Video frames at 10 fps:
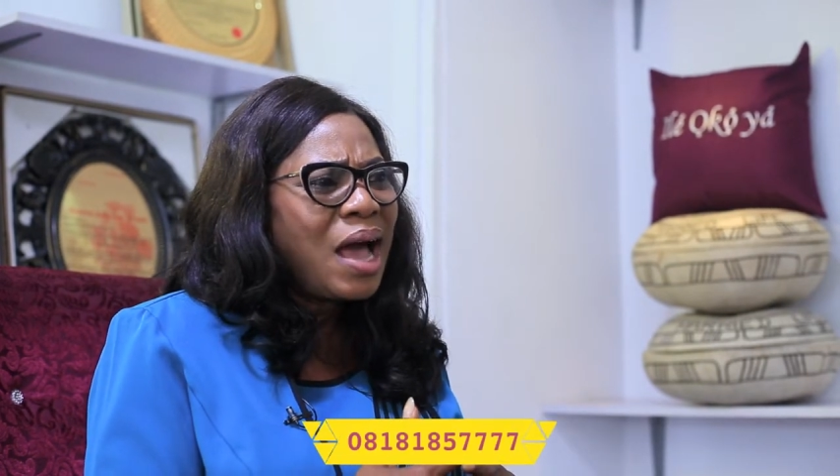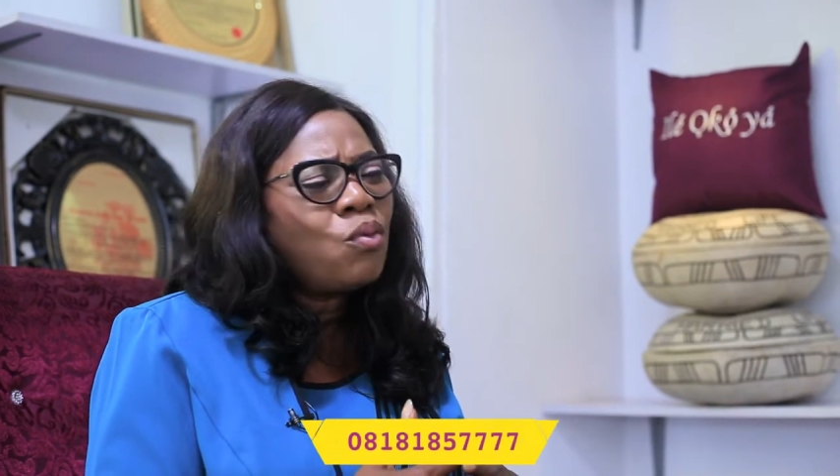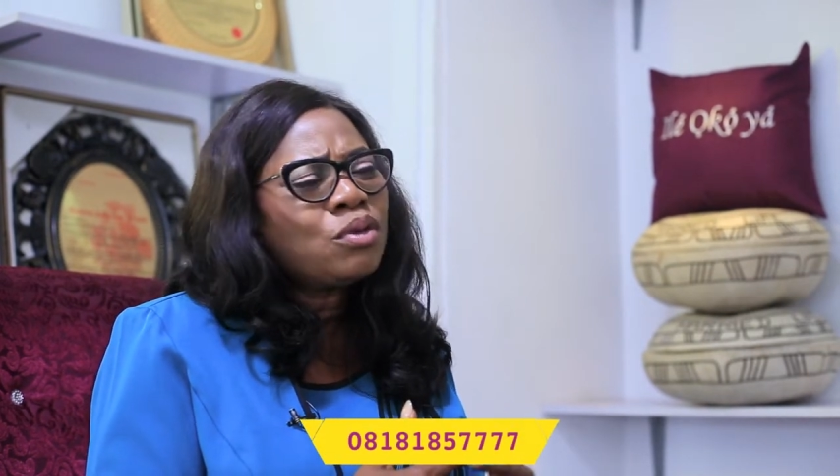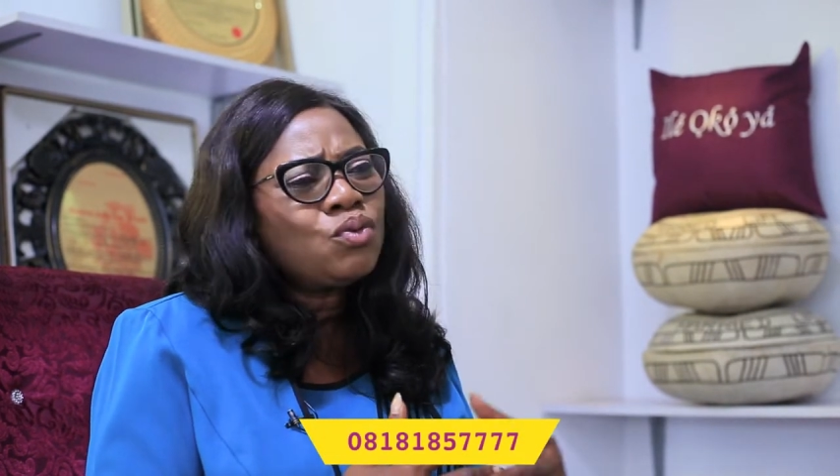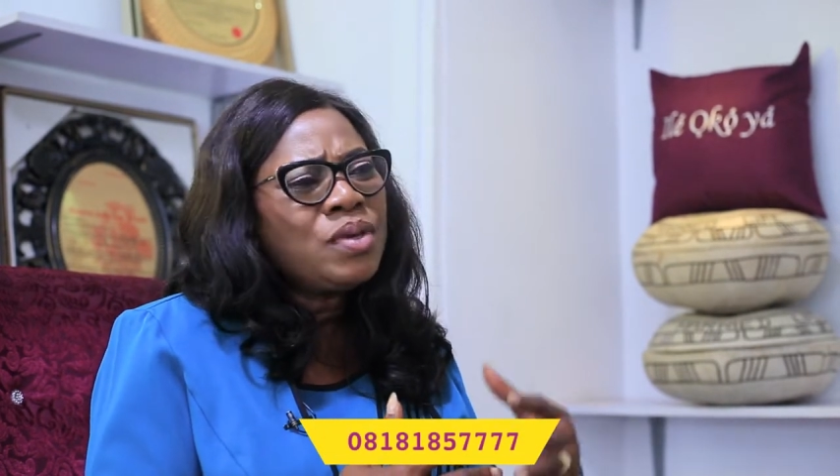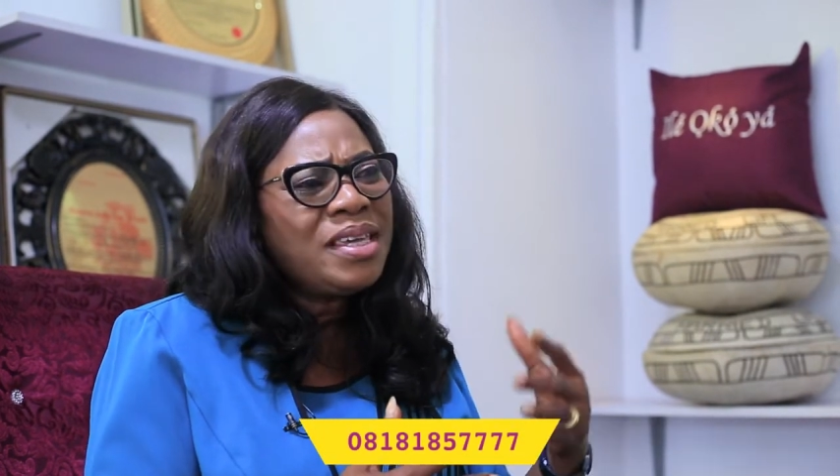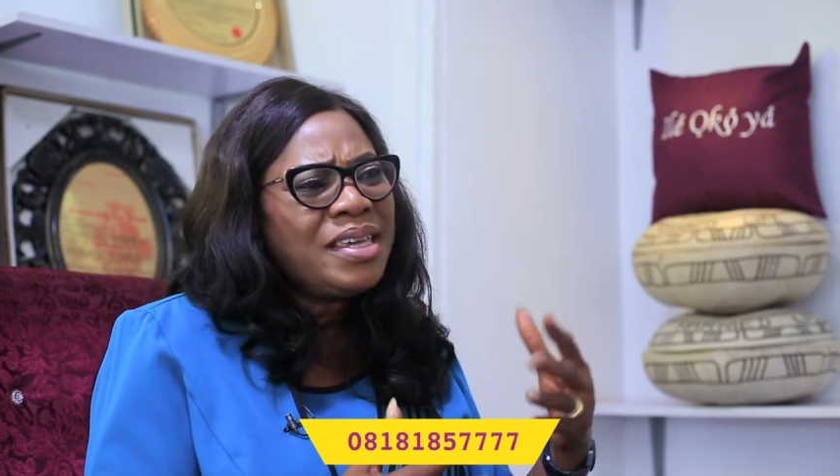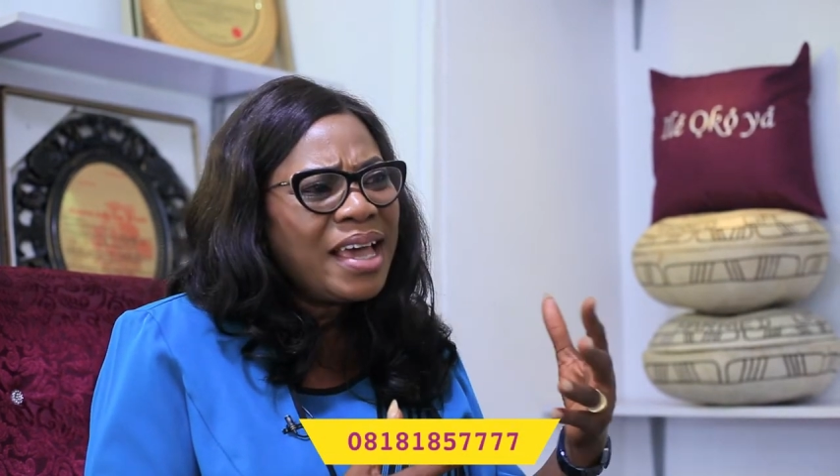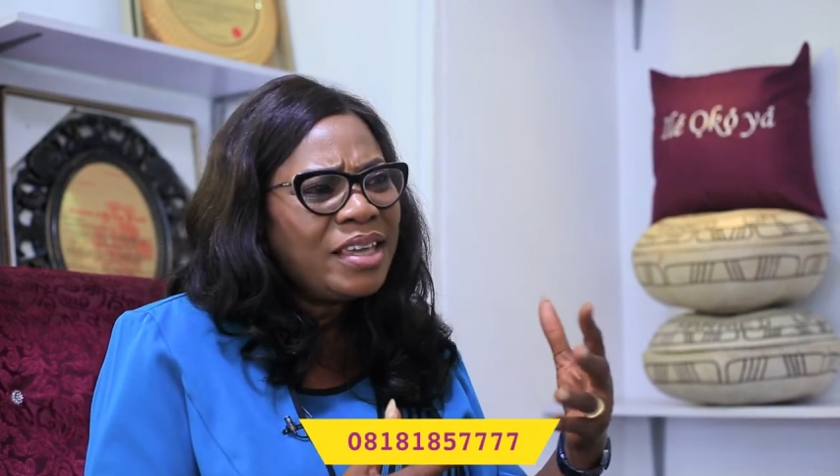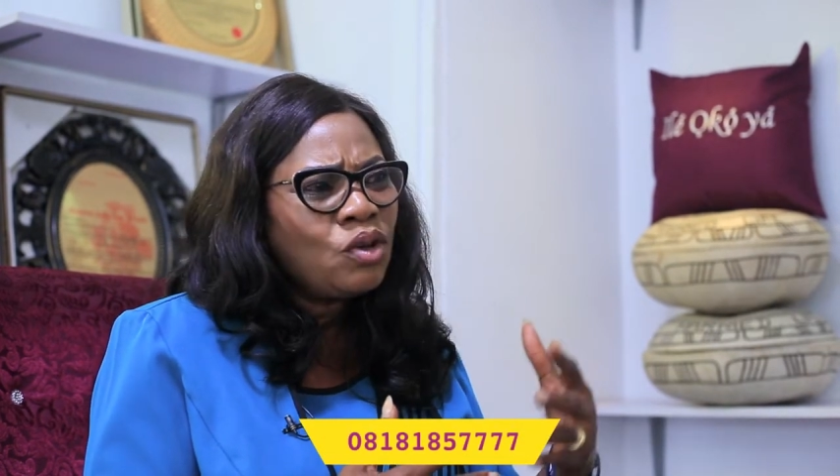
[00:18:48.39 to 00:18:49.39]
I want to
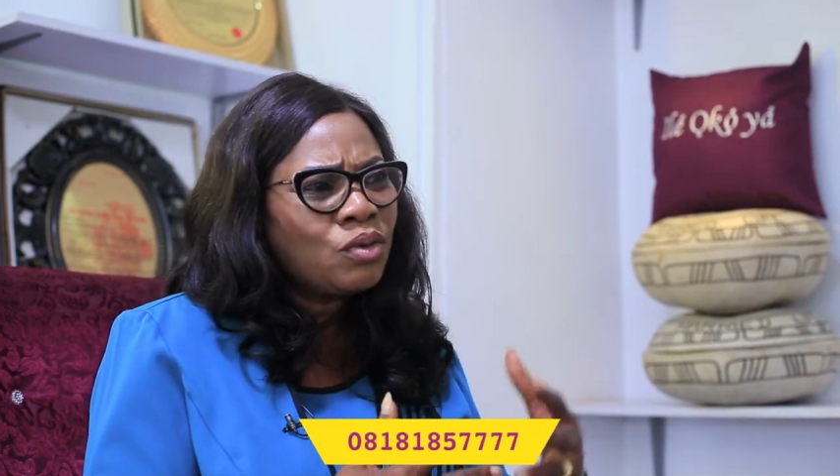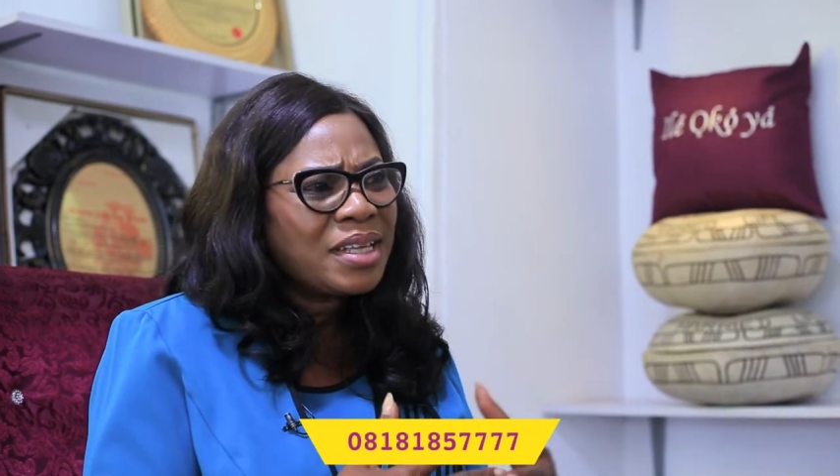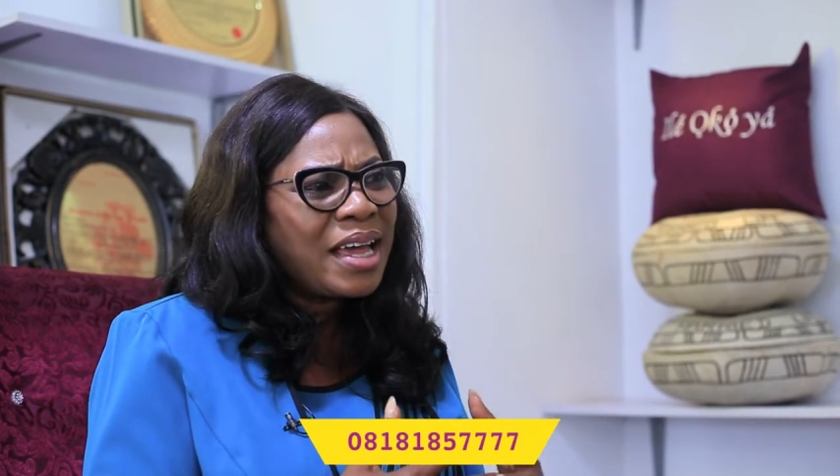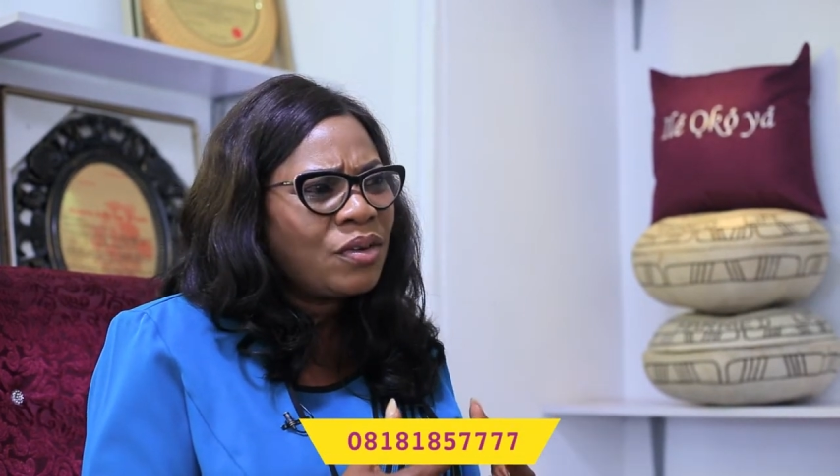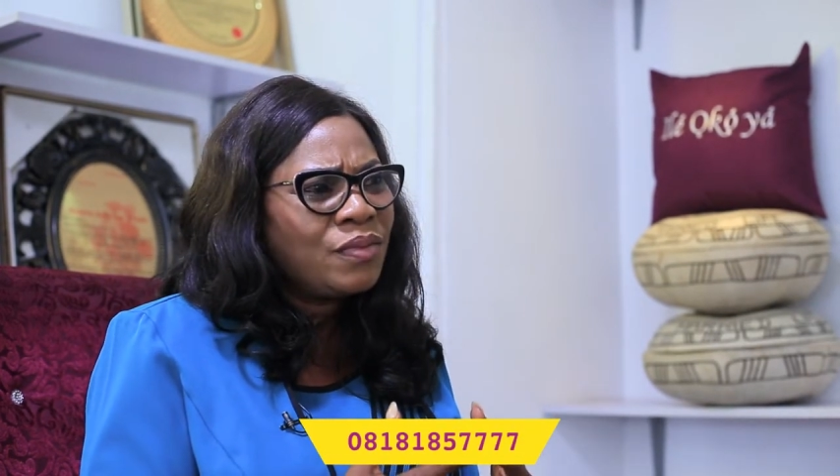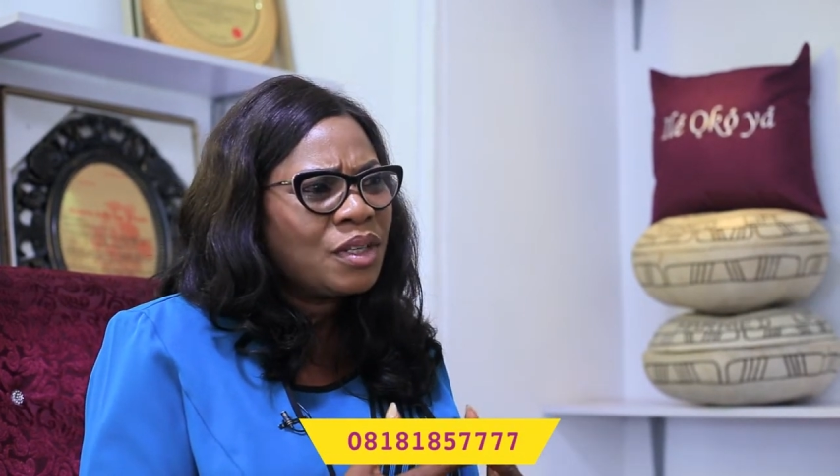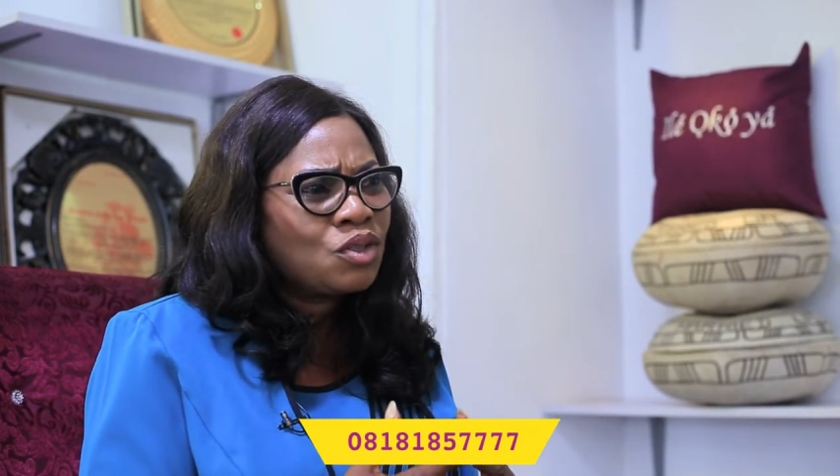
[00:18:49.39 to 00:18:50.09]
hear your side of the